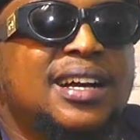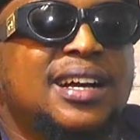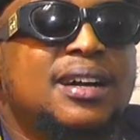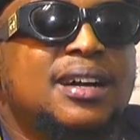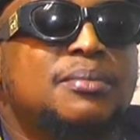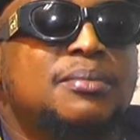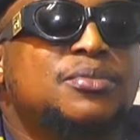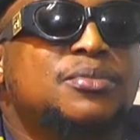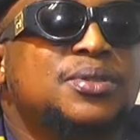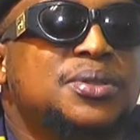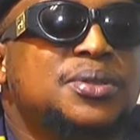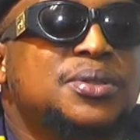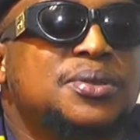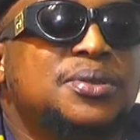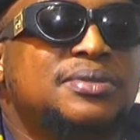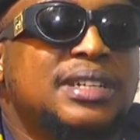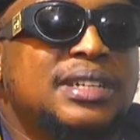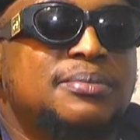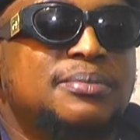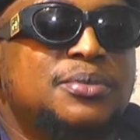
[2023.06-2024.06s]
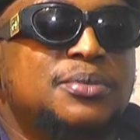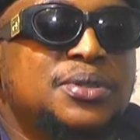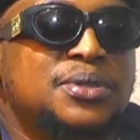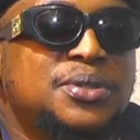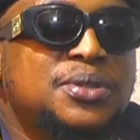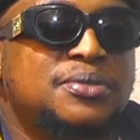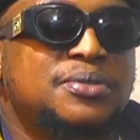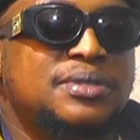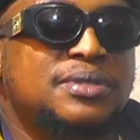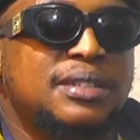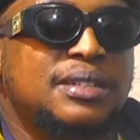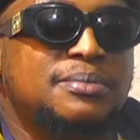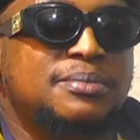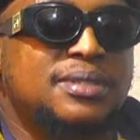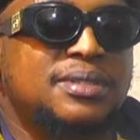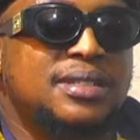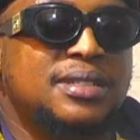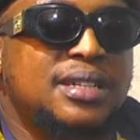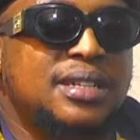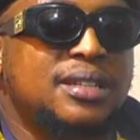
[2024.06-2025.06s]
most of them,
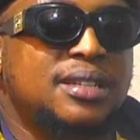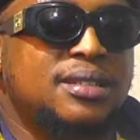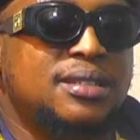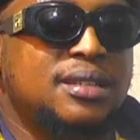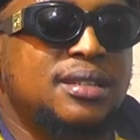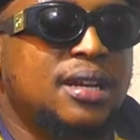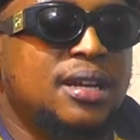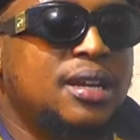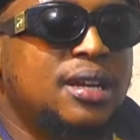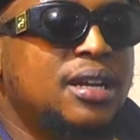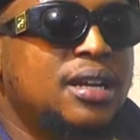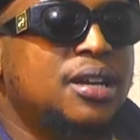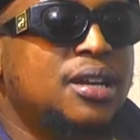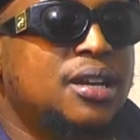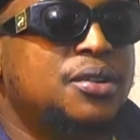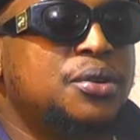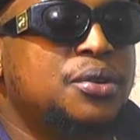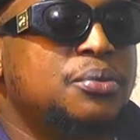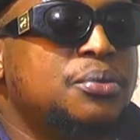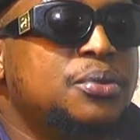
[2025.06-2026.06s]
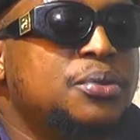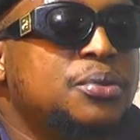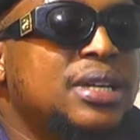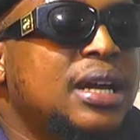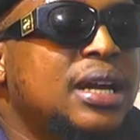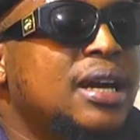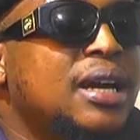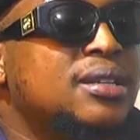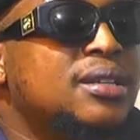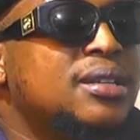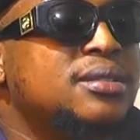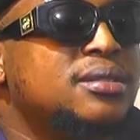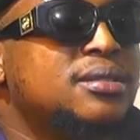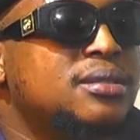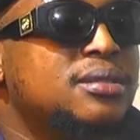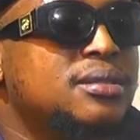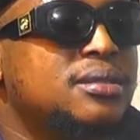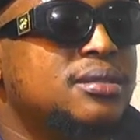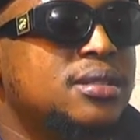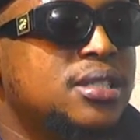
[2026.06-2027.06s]
they hear Creole, but they can't
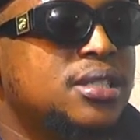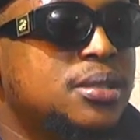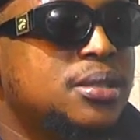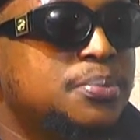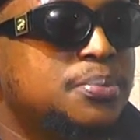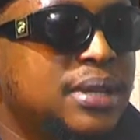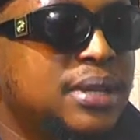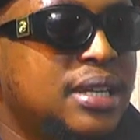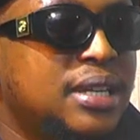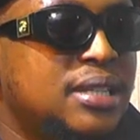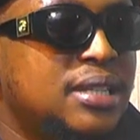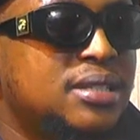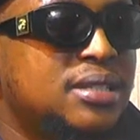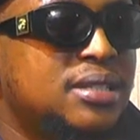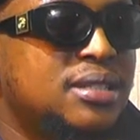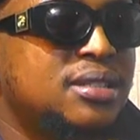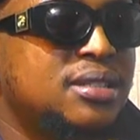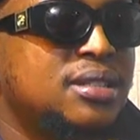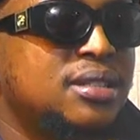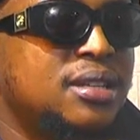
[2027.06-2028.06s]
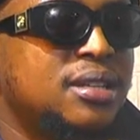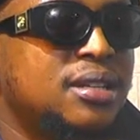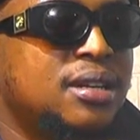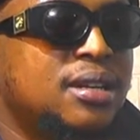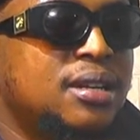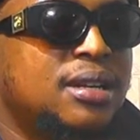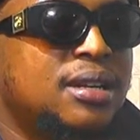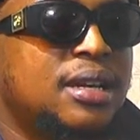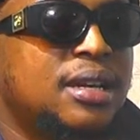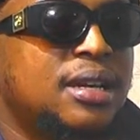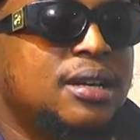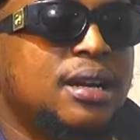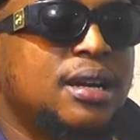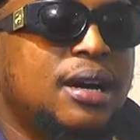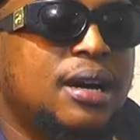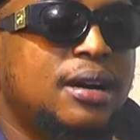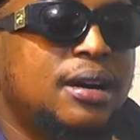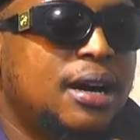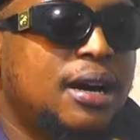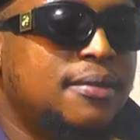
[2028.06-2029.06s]
speak it. Like
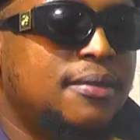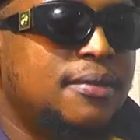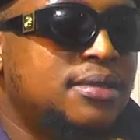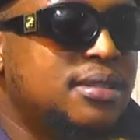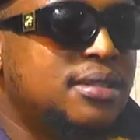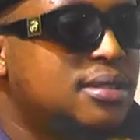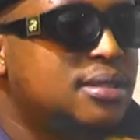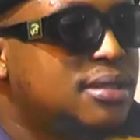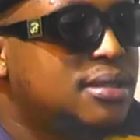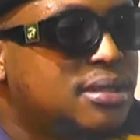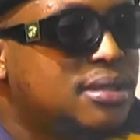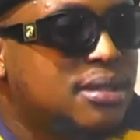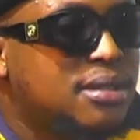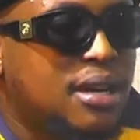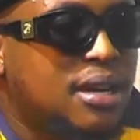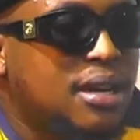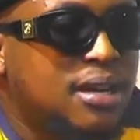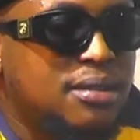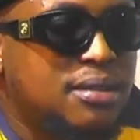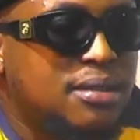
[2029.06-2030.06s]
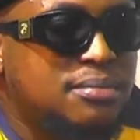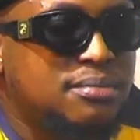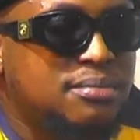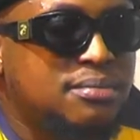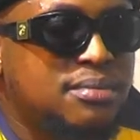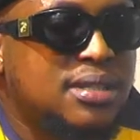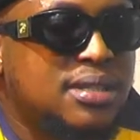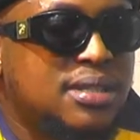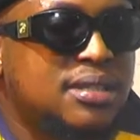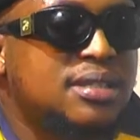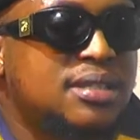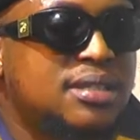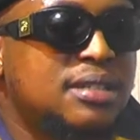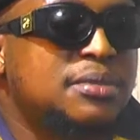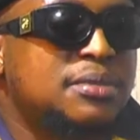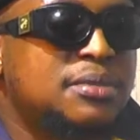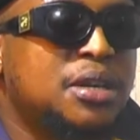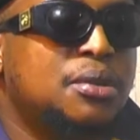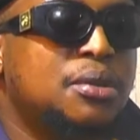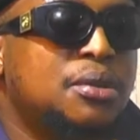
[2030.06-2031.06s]
I have to teach
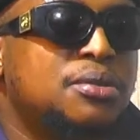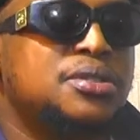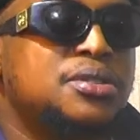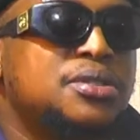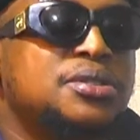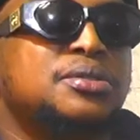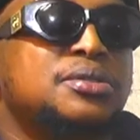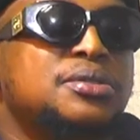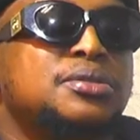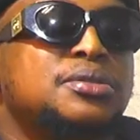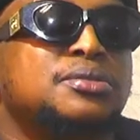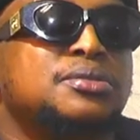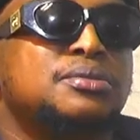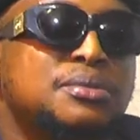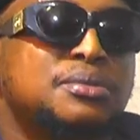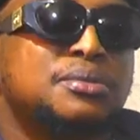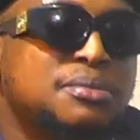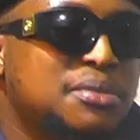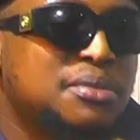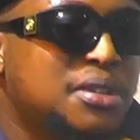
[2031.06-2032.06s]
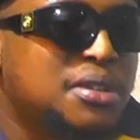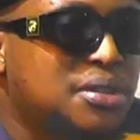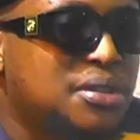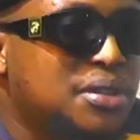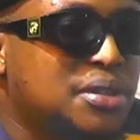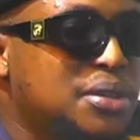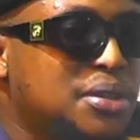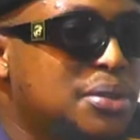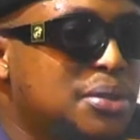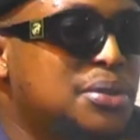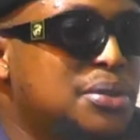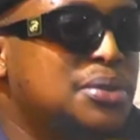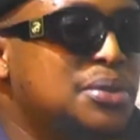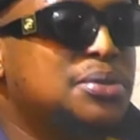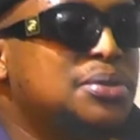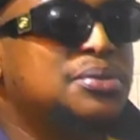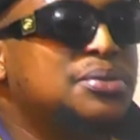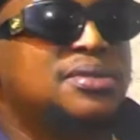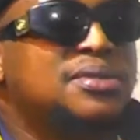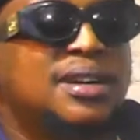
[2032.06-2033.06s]
them the culture.
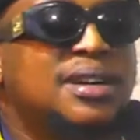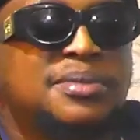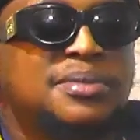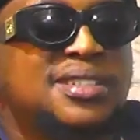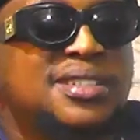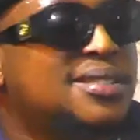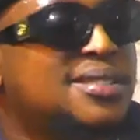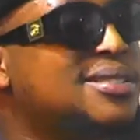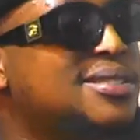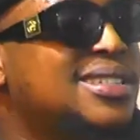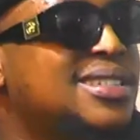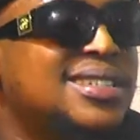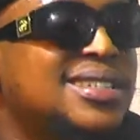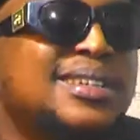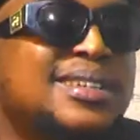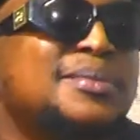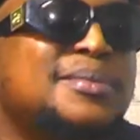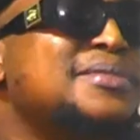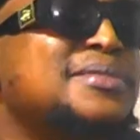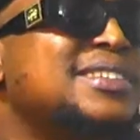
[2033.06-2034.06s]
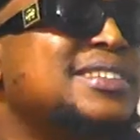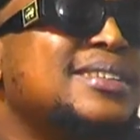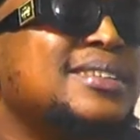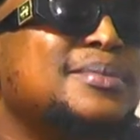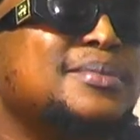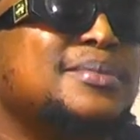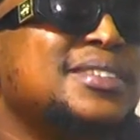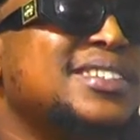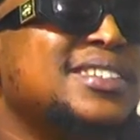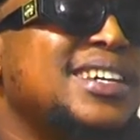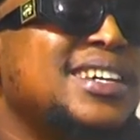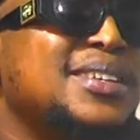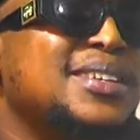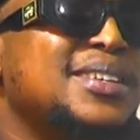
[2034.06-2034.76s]
Creole. I'm just going to teach them everything about Sierra Leone.